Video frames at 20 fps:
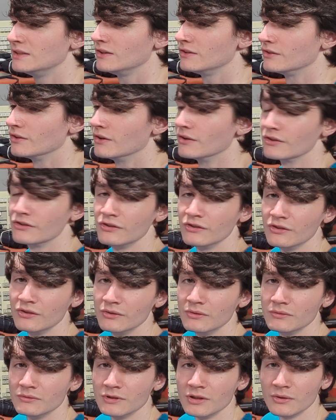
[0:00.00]
as long as
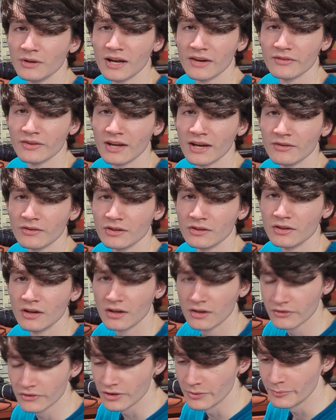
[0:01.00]
you don't have to have a
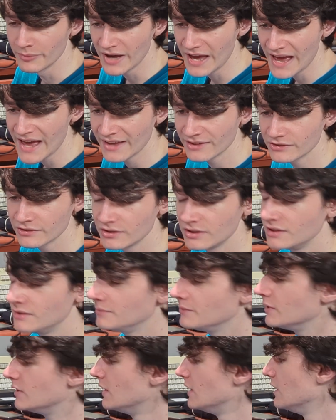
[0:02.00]
ton of
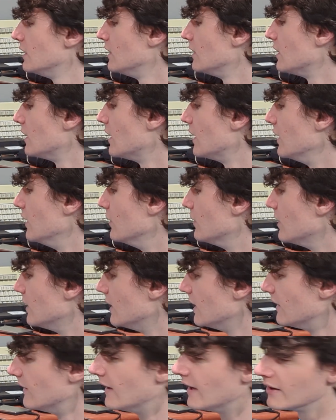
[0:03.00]
capacity. You can
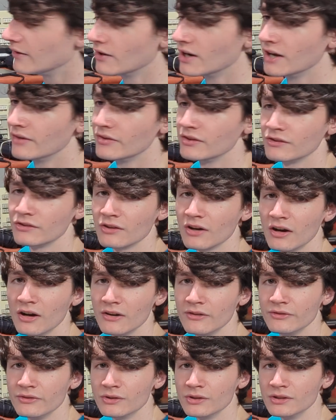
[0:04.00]
get that graphics
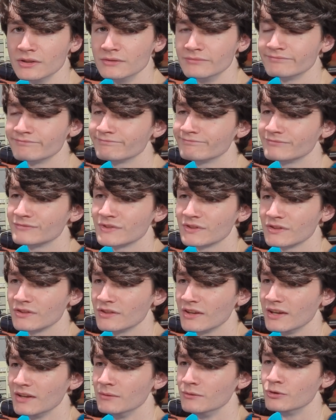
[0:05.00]
card for
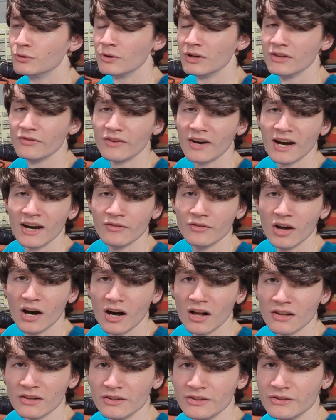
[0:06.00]
say
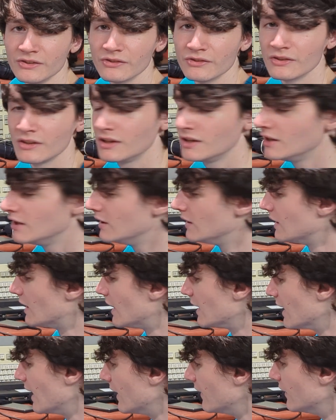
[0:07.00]
$25.
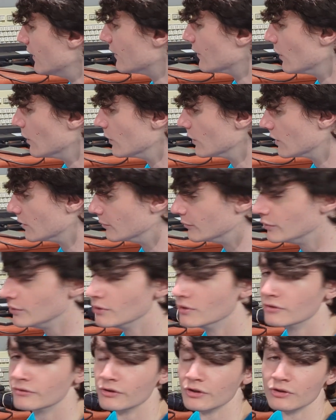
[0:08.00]
I got this whole
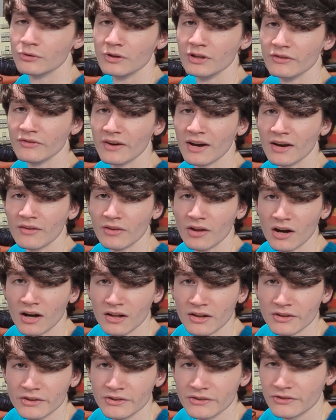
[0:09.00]
computer for
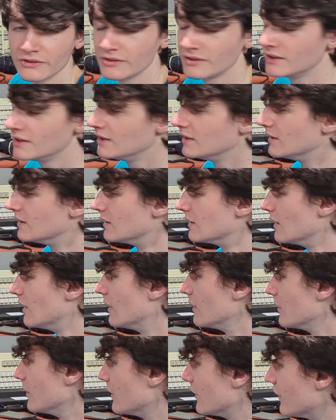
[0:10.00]
$25
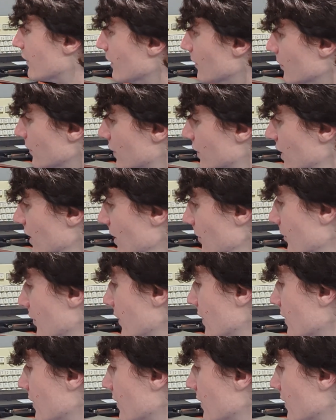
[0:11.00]
along with some cheap